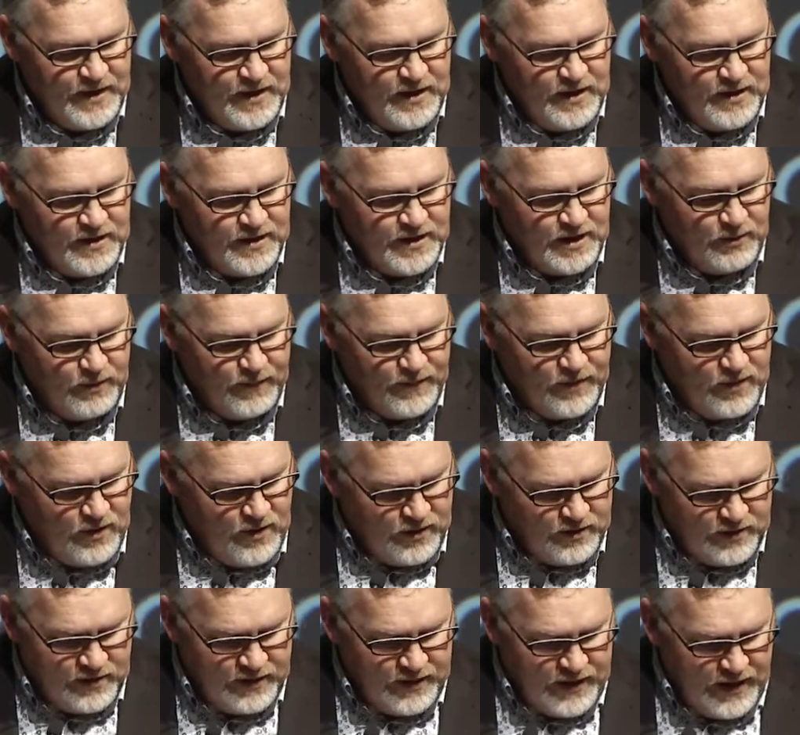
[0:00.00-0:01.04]
So we've
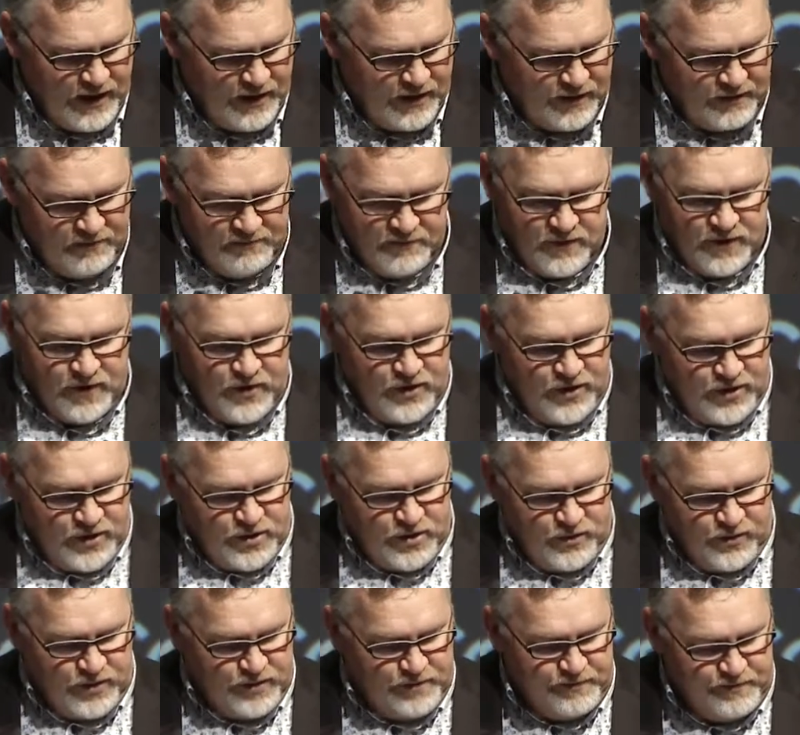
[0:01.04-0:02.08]
got
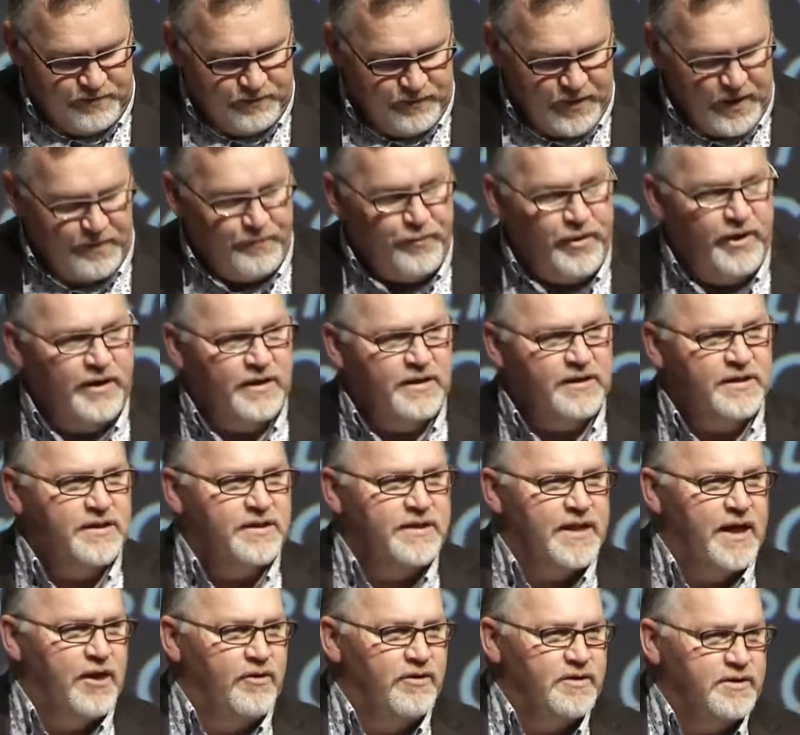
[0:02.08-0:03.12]
32 apprentices
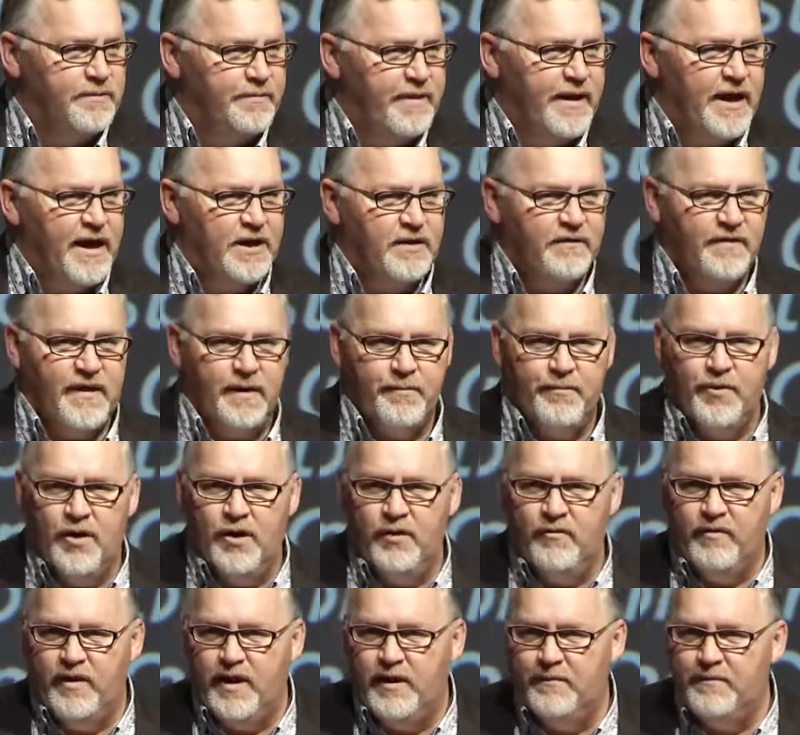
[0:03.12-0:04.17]
now as a part of that
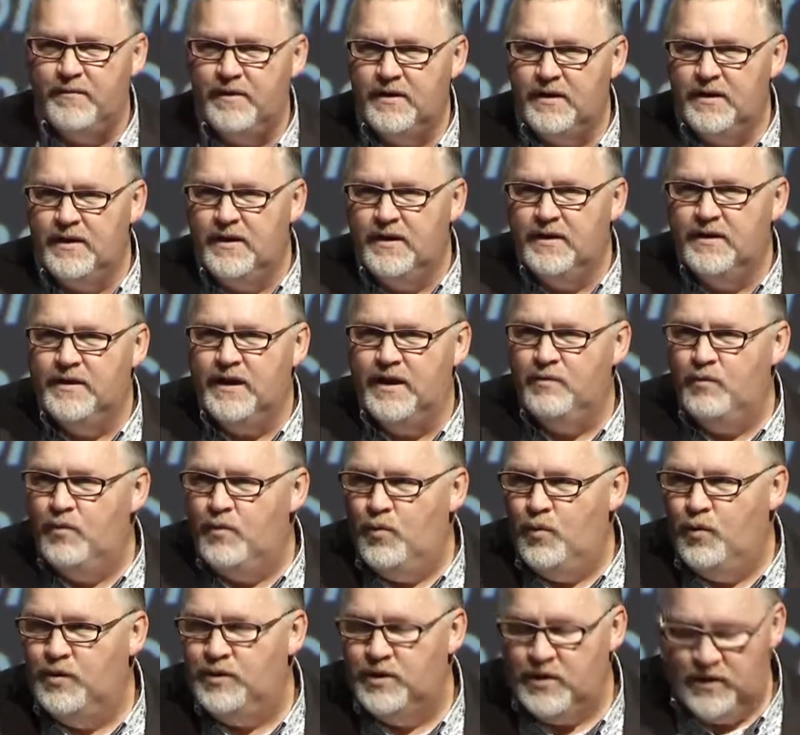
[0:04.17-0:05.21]
program
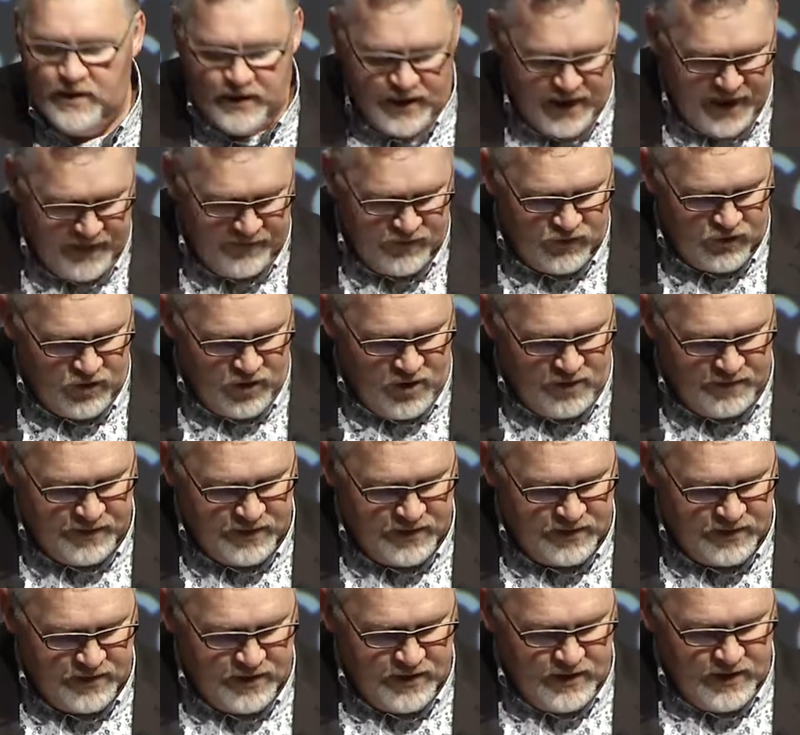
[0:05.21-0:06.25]
that didn't have jobs,